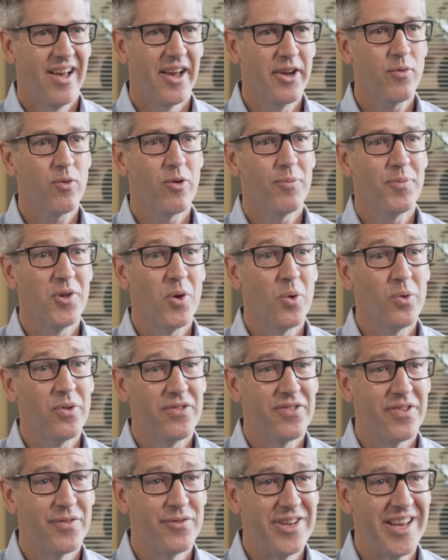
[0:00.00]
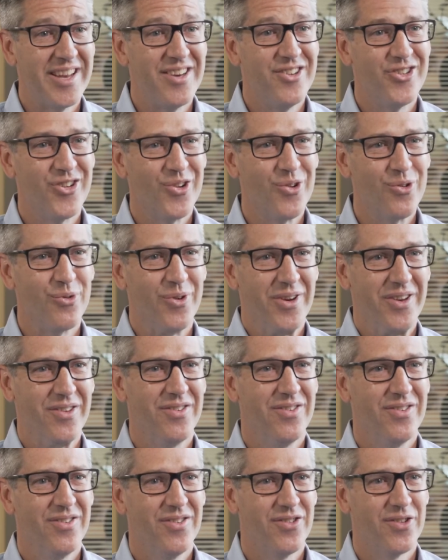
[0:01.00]
I grew up the oldest of 10
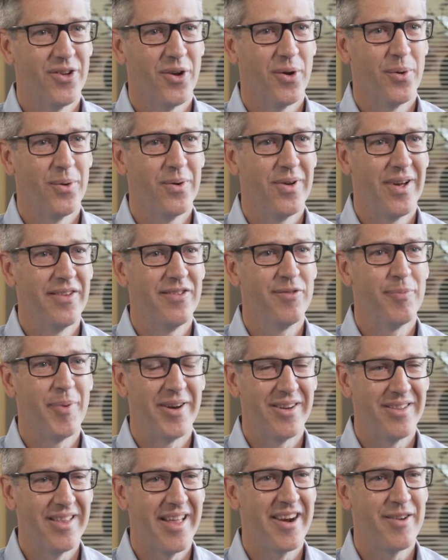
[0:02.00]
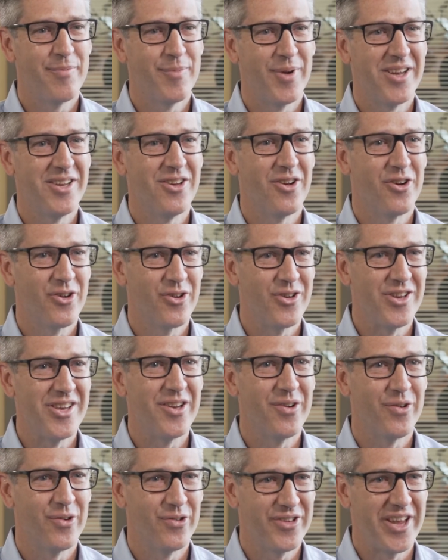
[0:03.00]
children, so I spent a lot of my younger
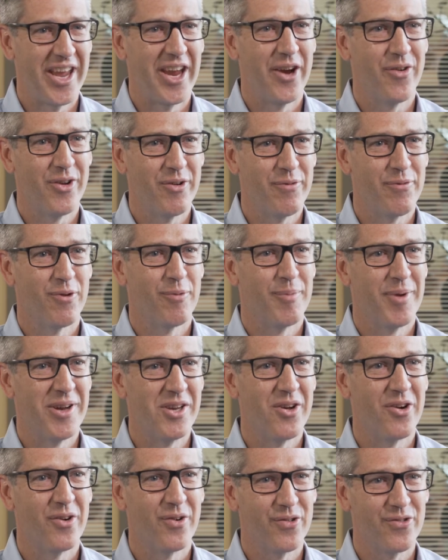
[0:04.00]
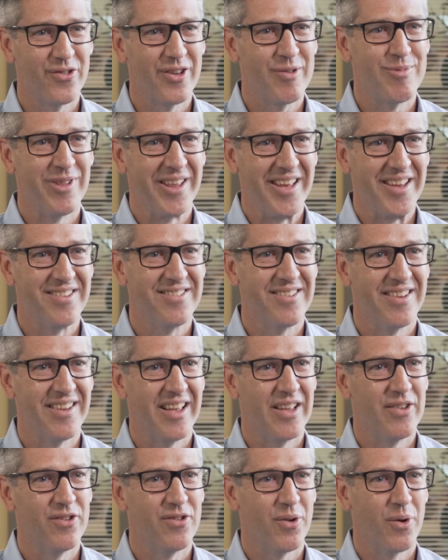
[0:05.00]
years caring for my younger siblings,
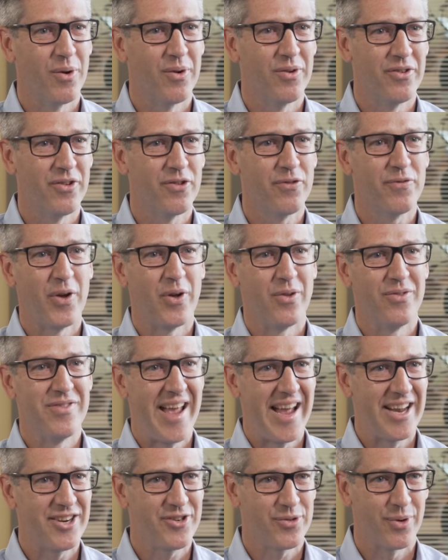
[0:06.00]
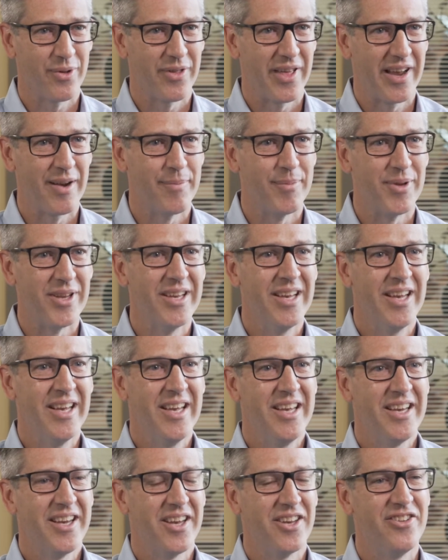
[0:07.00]
and so it just felt natural that I'd be
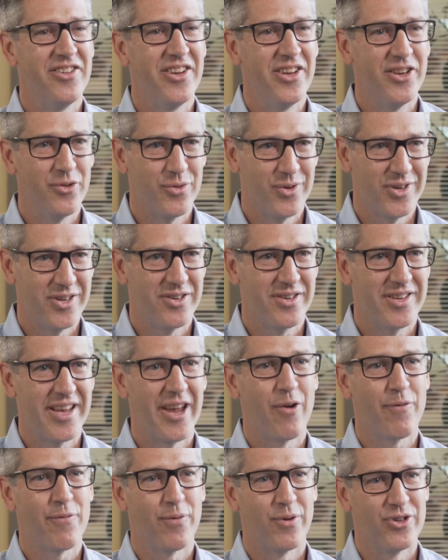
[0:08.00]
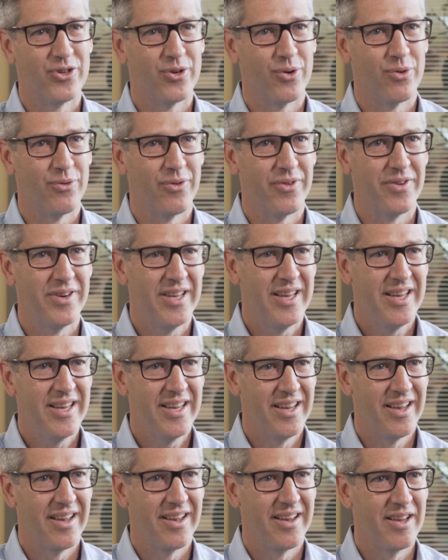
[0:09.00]
continuing to care for children
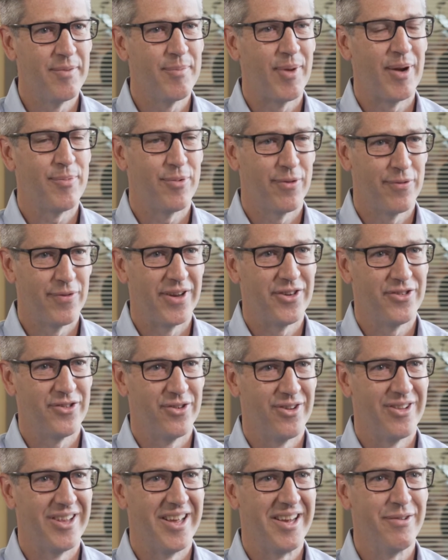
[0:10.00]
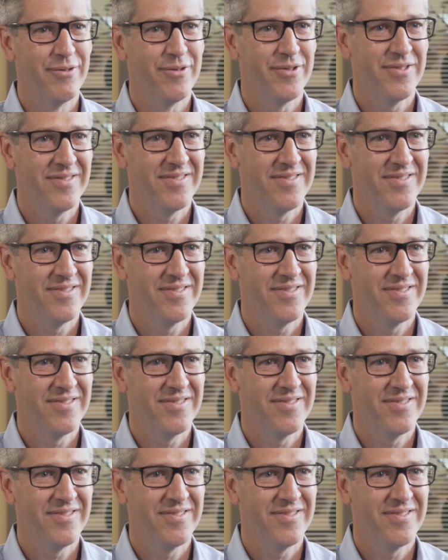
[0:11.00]
uh, in my professional life.